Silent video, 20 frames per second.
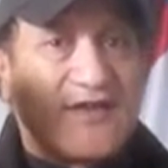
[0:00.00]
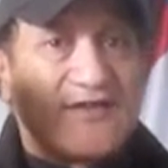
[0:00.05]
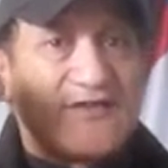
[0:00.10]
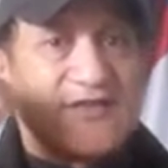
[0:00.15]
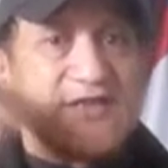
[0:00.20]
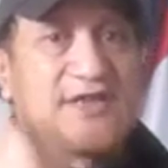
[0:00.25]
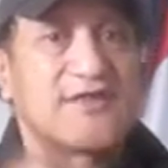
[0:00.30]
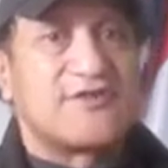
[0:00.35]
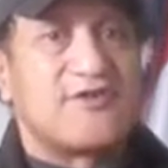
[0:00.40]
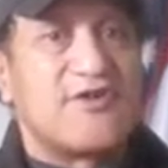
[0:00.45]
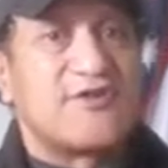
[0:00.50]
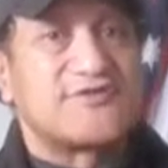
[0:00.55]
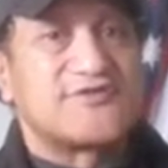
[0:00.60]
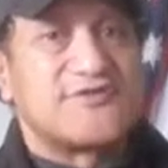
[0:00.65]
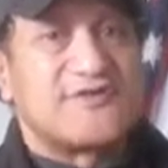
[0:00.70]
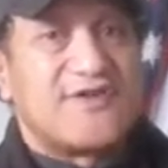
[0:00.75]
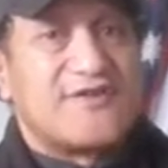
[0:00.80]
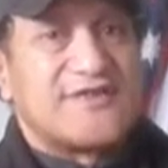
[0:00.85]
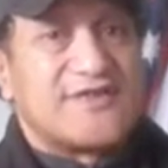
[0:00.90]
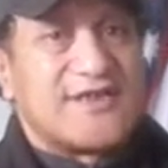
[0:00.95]
that got
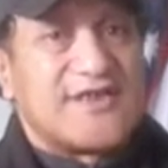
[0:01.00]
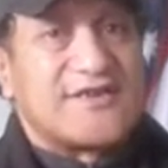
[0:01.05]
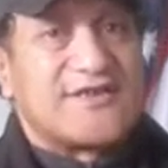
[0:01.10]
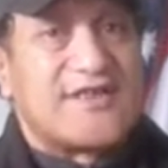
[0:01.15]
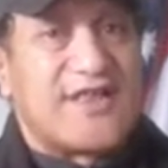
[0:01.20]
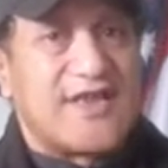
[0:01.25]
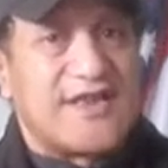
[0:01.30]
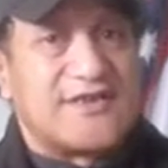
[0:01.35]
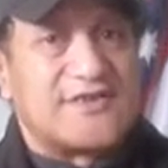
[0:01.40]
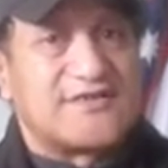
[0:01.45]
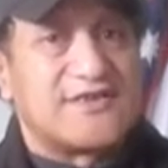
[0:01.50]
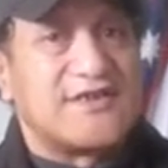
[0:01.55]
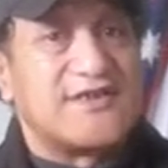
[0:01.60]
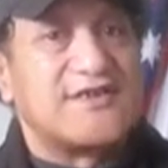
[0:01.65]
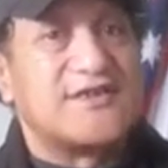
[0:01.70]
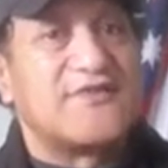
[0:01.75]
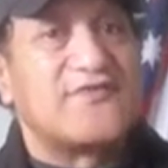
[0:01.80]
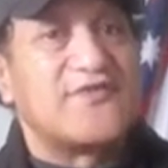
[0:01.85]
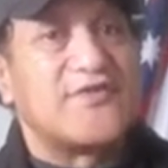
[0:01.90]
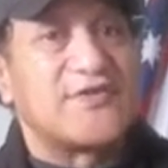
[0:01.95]
you on these lands
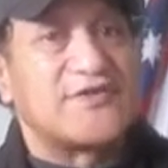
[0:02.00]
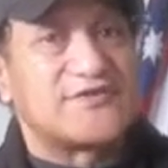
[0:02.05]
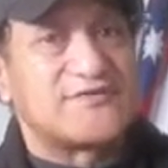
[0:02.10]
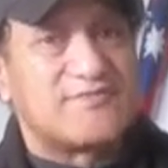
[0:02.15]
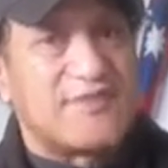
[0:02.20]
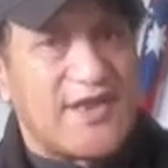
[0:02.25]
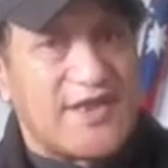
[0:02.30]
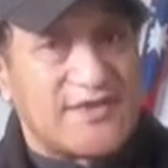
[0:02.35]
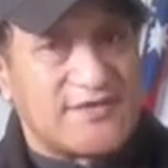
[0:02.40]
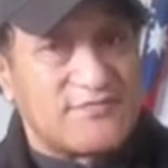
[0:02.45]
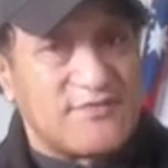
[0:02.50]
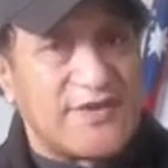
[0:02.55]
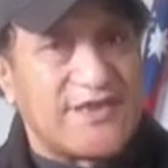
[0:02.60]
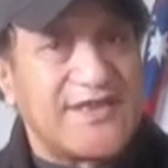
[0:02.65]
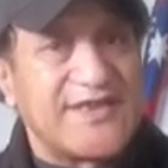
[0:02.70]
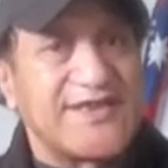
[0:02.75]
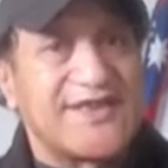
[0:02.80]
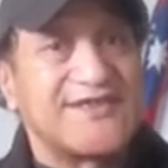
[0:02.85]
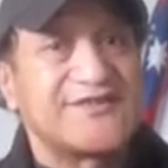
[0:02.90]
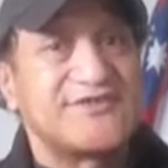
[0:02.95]
in the first place. We
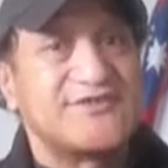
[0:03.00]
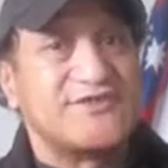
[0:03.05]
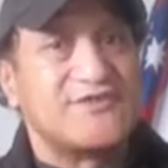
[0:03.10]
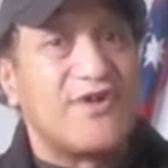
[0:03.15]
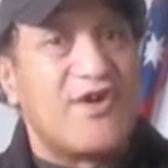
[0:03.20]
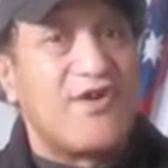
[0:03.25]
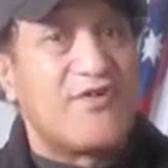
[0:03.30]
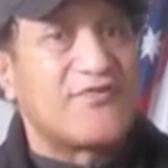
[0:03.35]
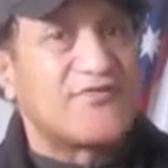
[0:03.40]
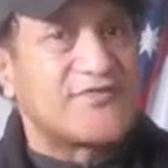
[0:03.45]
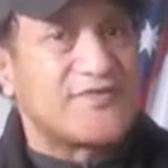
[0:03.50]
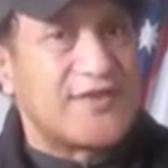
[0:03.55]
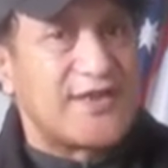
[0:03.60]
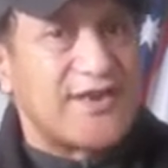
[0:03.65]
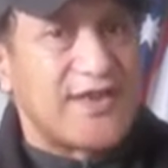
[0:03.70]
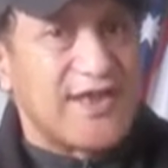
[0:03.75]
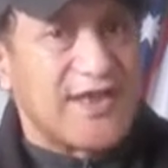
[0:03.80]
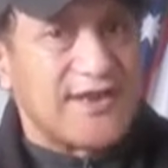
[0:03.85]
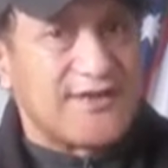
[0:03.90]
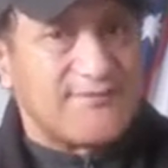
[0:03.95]
can get you off the
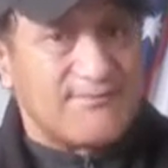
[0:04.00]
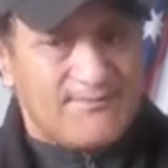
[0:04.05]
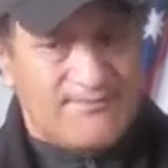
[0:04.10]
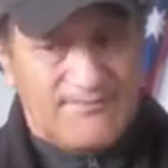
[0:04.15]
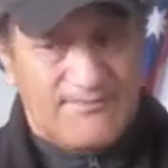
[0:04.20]
land.